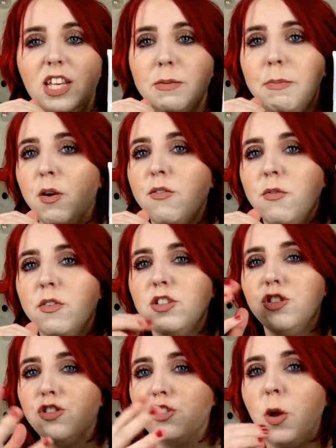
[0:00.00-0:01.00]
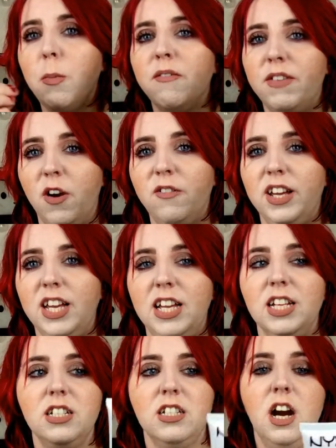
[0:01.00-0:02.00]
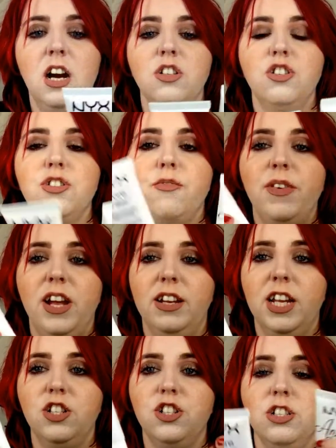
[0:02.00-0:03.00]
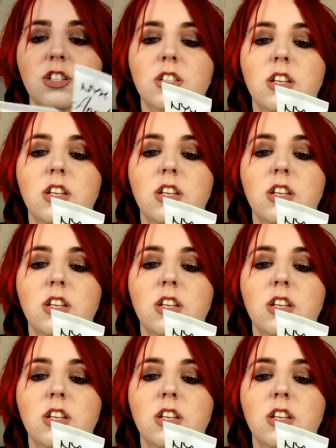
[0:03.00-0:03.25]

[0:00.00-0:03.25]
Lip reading: These are both super velvety touch primers.